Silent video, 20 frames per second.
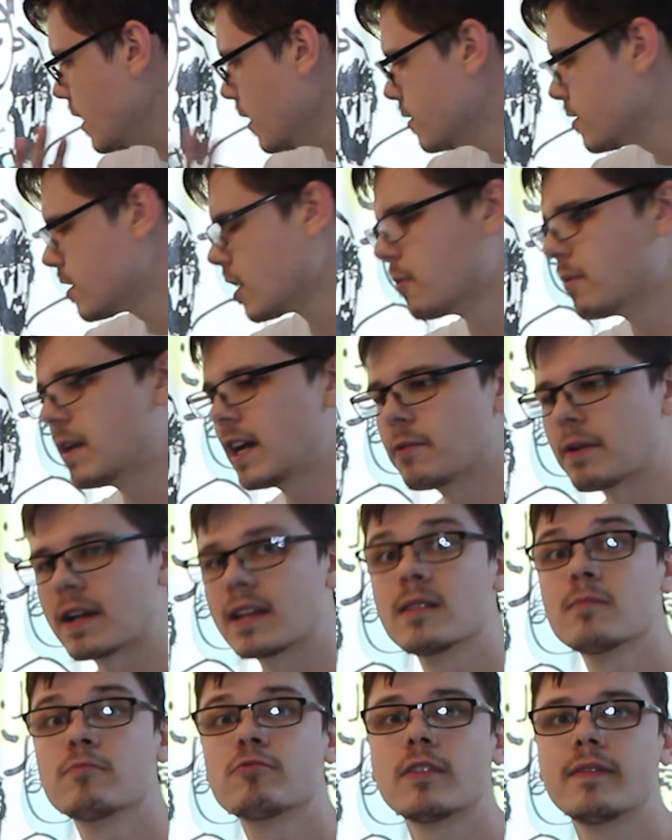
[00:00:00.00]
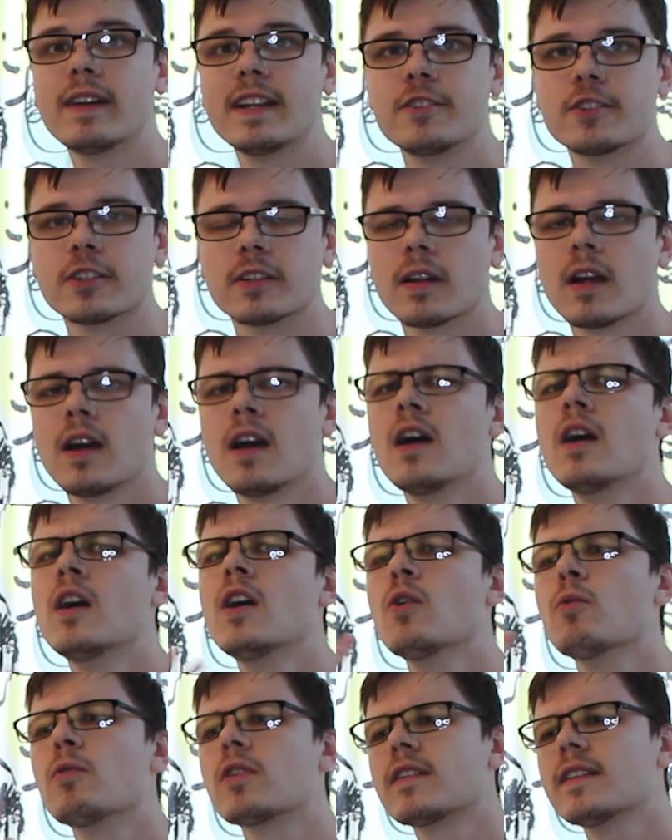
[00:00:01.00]
So, anyway, prevention.
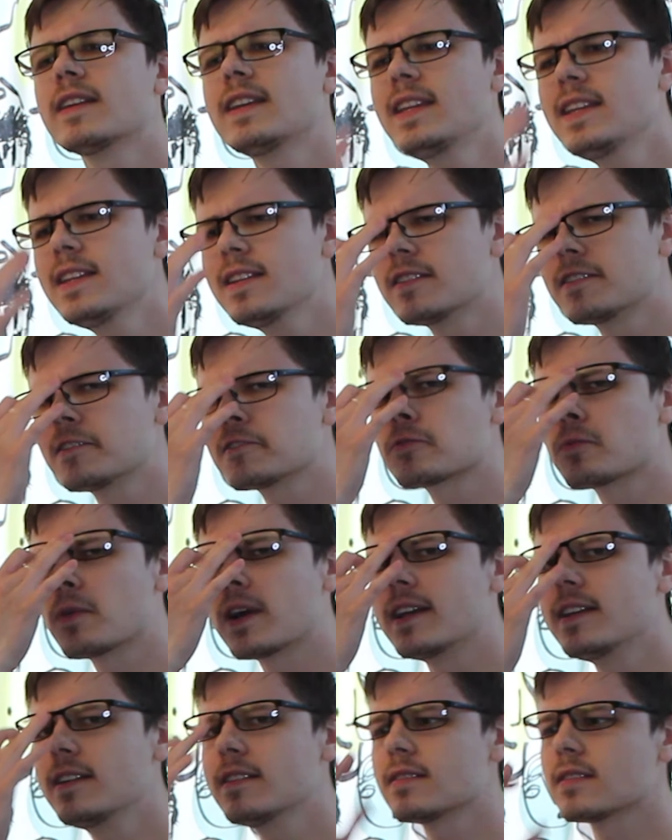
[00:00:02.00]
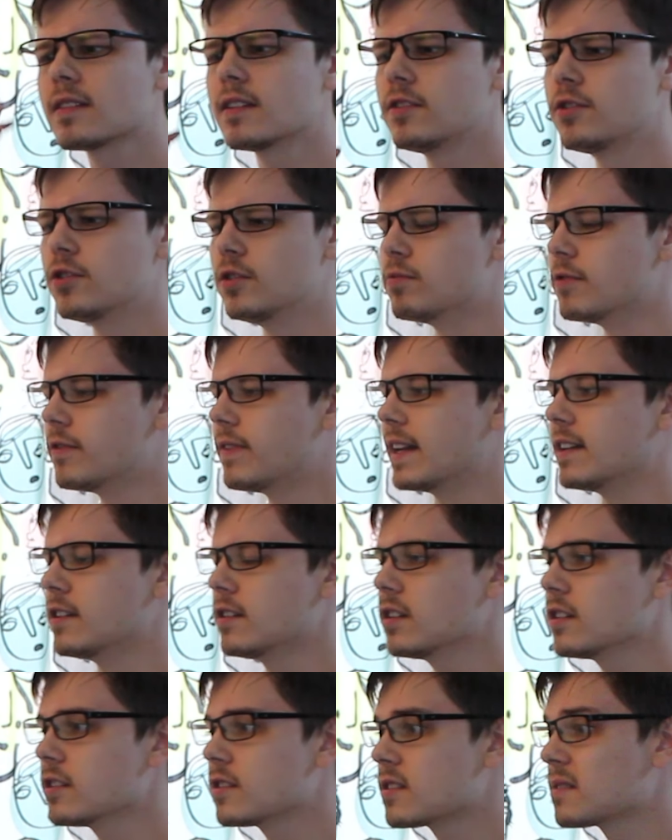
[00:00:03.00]
One of the easiest ways to prevent
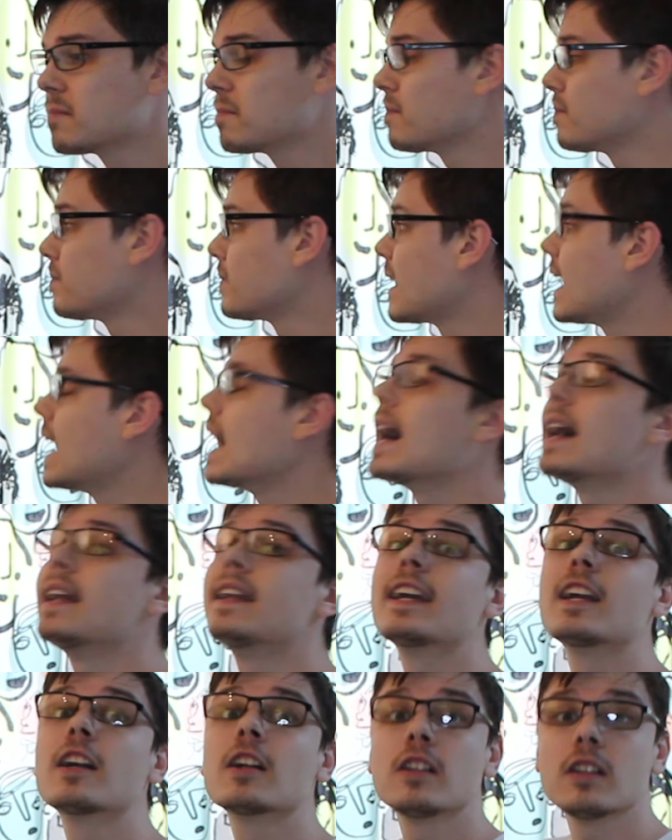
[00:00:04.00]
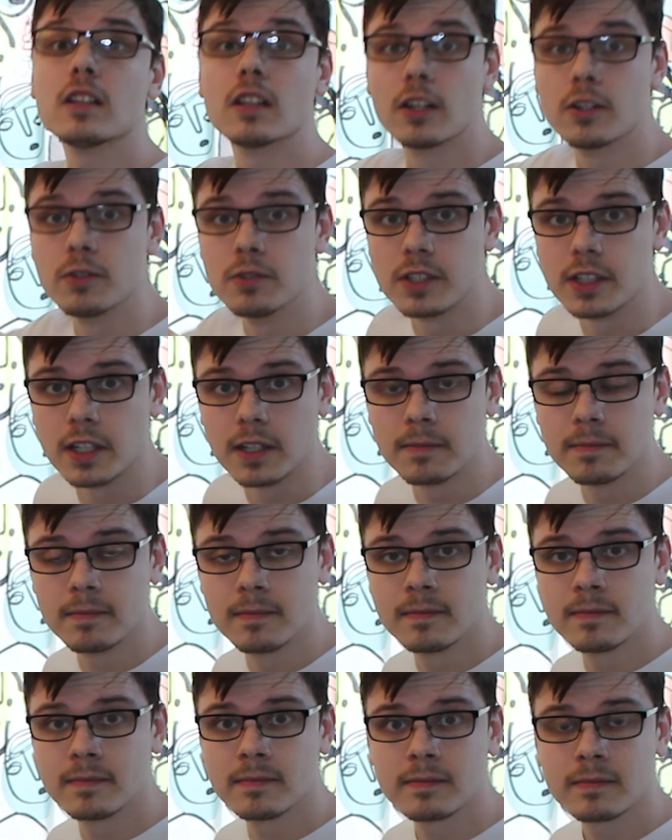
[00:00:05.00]
dust, an enclosure.
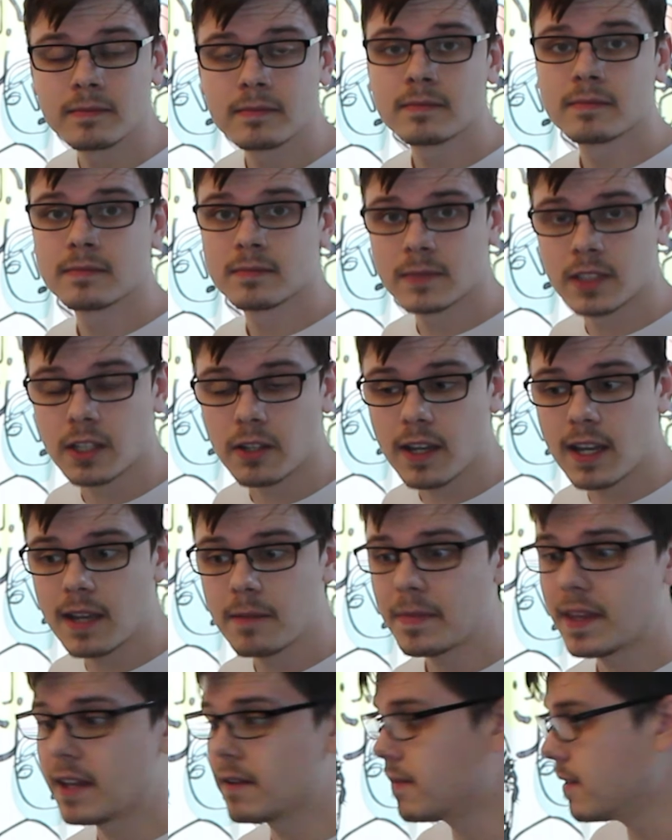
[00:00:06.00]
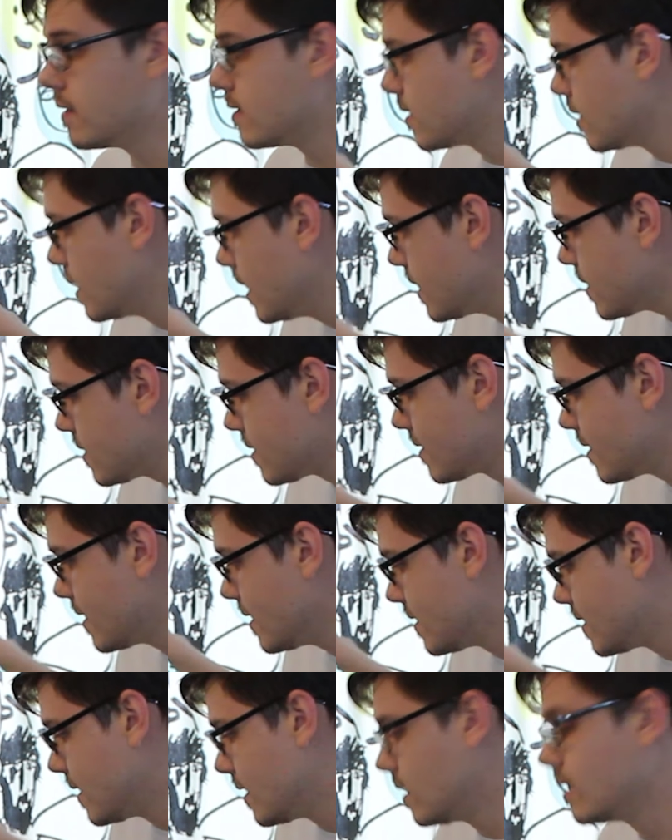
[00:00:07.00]
Okay, if this
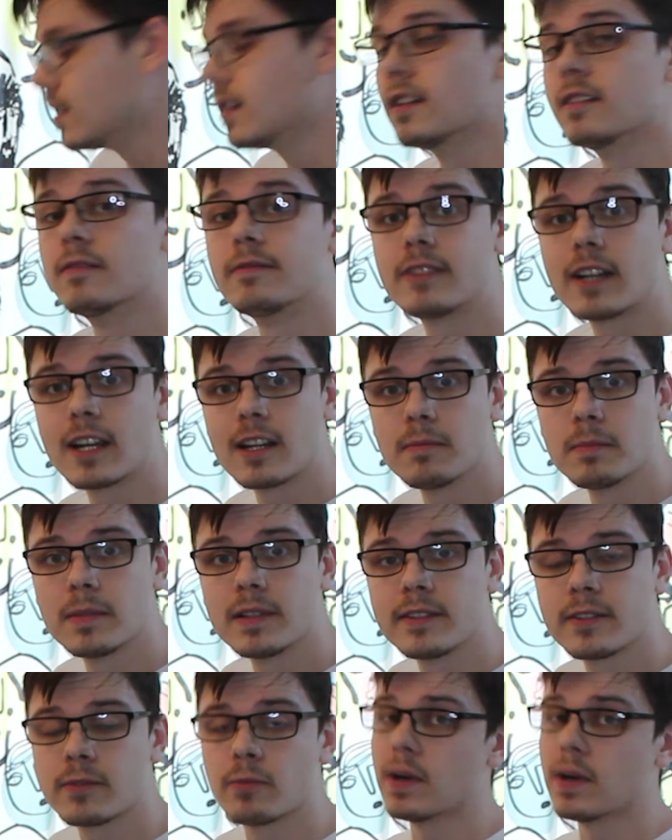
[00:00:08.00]
is in an environment